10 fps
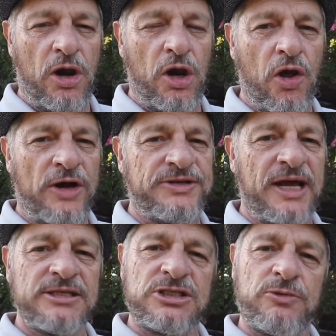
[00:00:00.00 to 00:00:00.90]
light
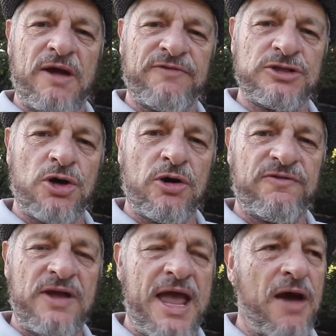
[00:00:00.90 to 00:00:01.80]
does to our
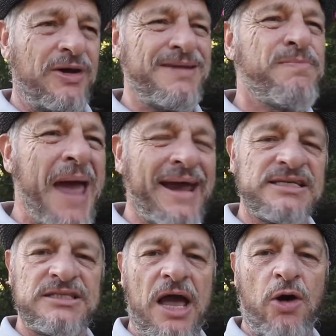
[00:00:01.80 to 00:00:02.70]
photography, how it
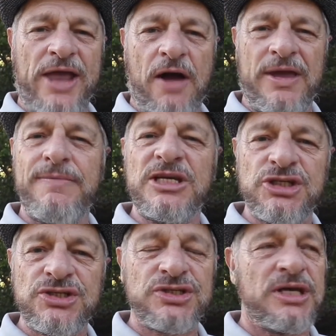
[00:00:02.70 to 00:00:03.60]
impacts on our
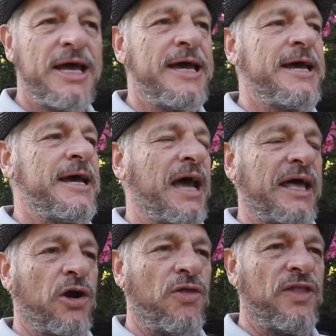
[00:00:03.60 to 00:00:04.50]
images
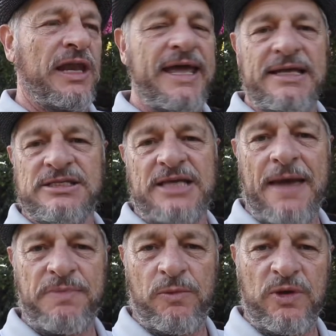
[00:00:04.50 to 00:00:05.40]
and on the
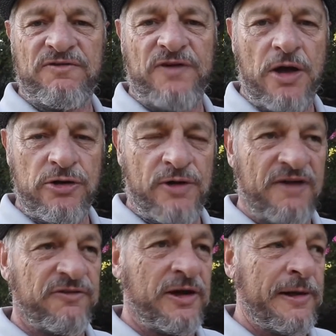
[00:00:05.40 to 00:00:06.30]
landscape that we
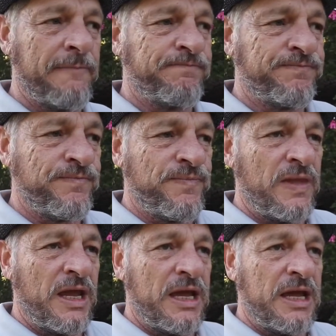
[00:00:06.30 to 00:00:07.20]
photograph.
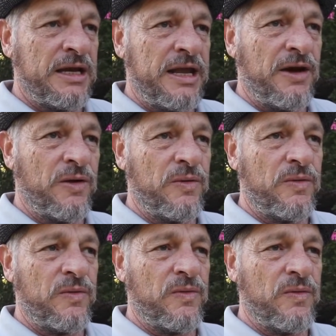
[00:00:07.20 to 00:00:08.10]
Now,
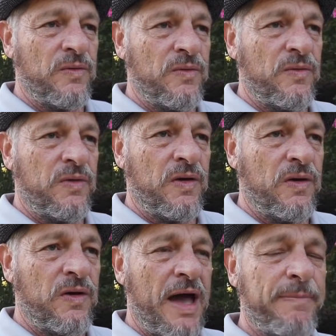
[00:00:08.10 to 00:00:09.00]

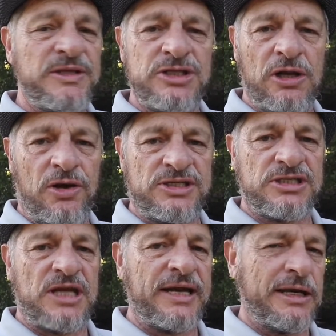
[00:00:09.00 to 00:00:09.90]
up until I
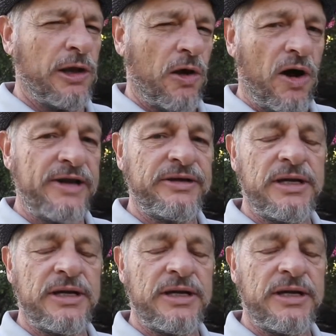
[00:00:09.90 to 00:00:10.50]
studied light